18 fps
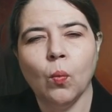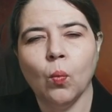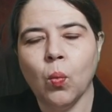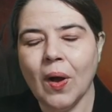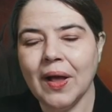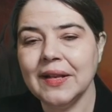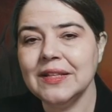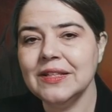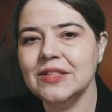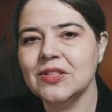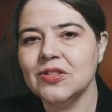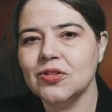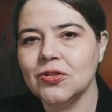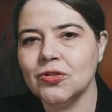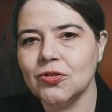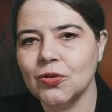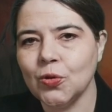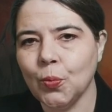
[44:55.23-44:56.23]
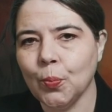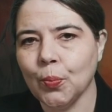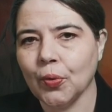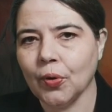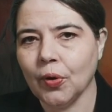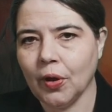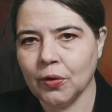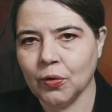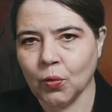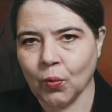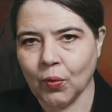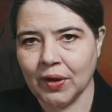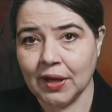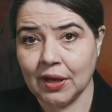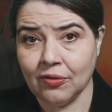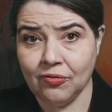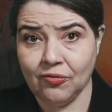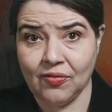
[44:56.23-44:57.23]
One super
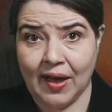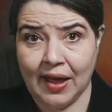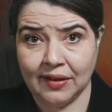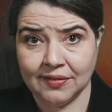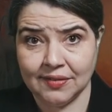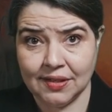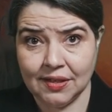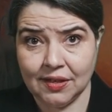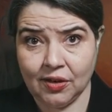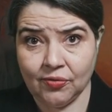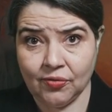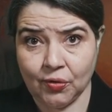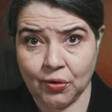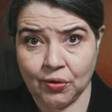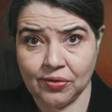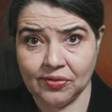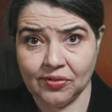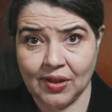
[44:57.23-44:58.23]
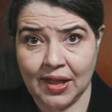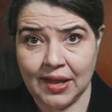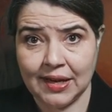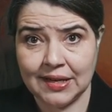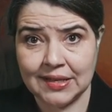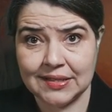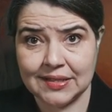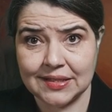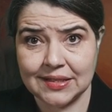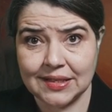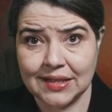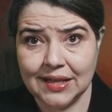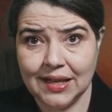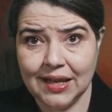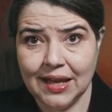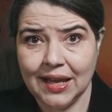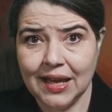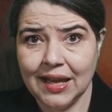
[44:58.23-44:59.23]
annoying facet of Earth science
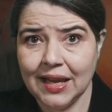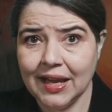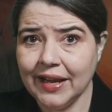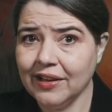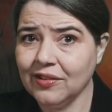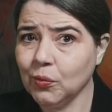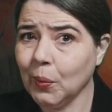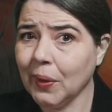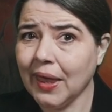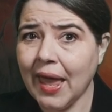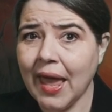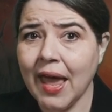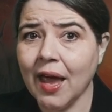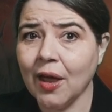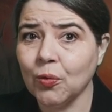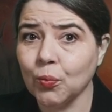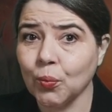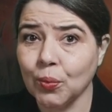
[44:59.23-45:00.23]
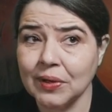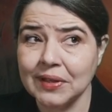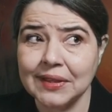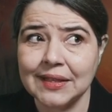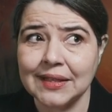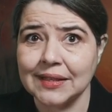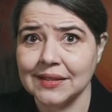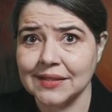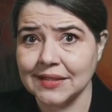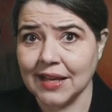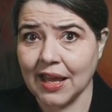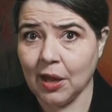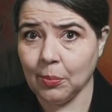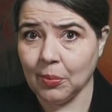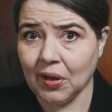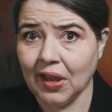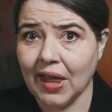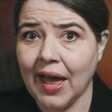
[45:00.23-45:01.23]
is we can't really
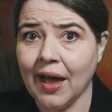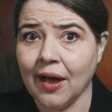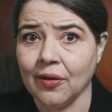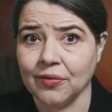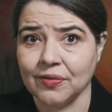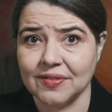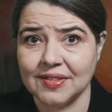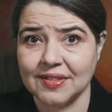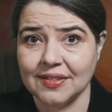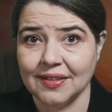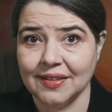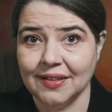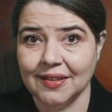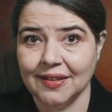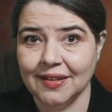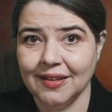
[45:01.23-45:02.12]
escape clouds.